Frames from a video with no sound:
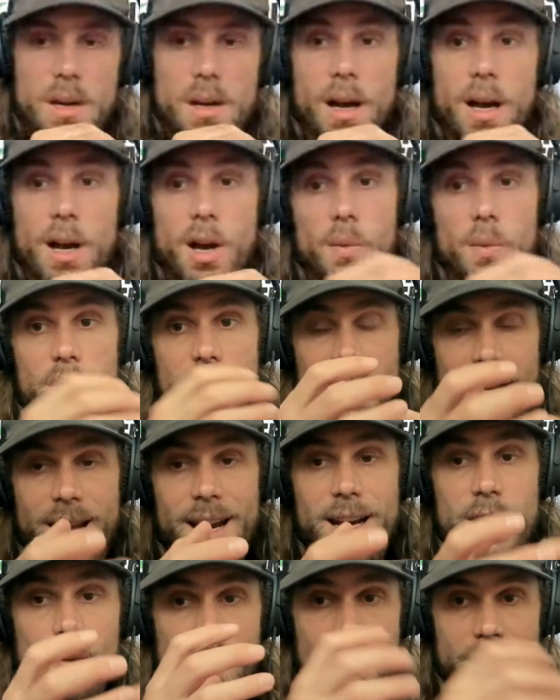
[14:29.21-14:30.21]
And then
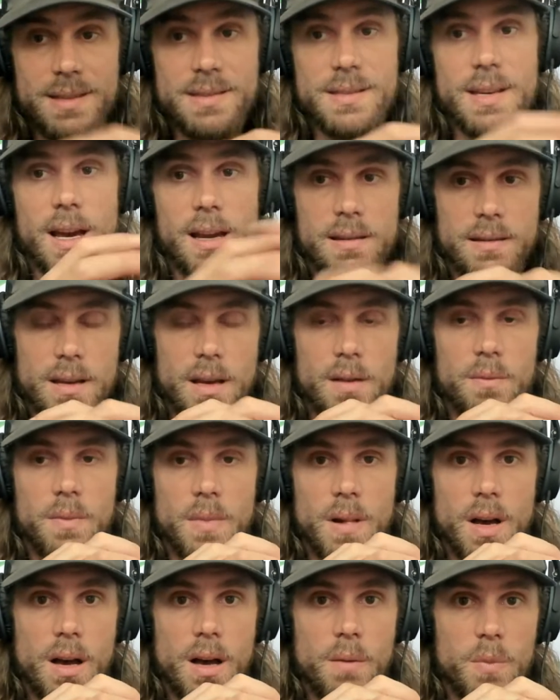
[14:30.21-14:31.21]
anyone that signs up
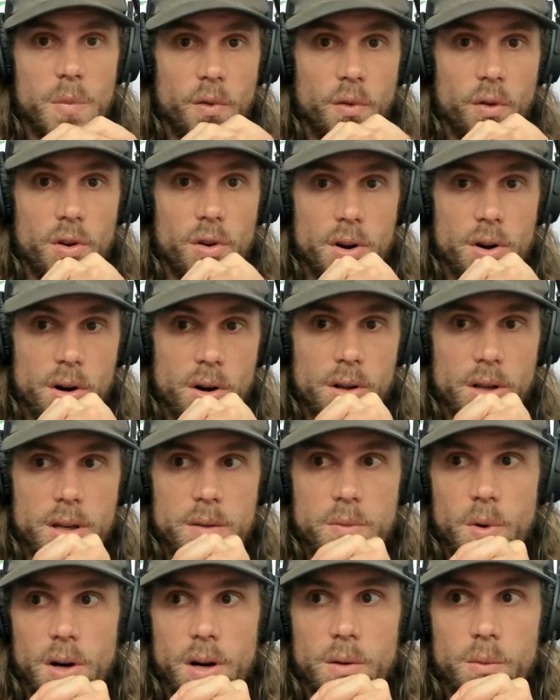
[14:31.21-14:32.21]
before the early
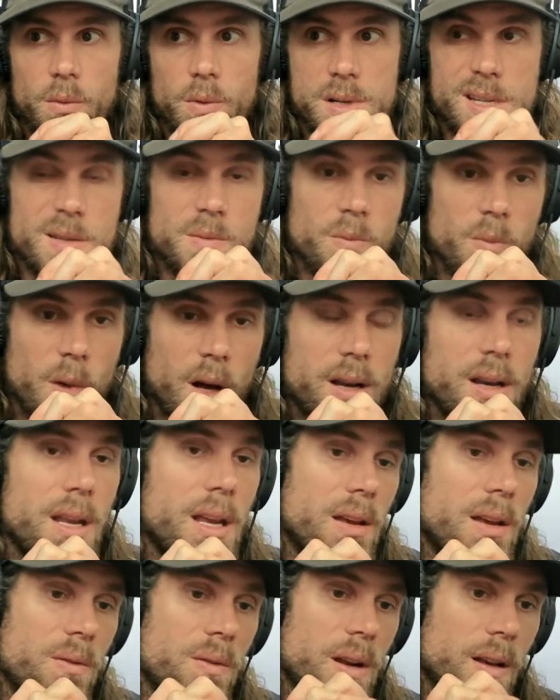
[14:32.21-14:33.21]
bird, which is
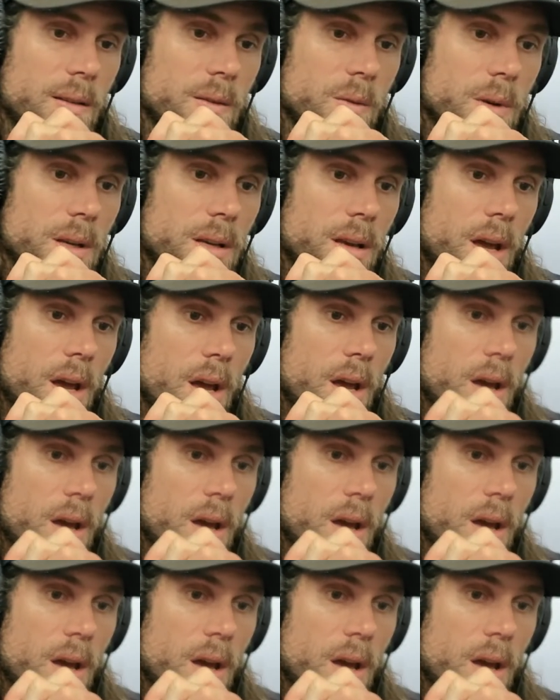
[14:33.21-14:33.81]
Monday of next week,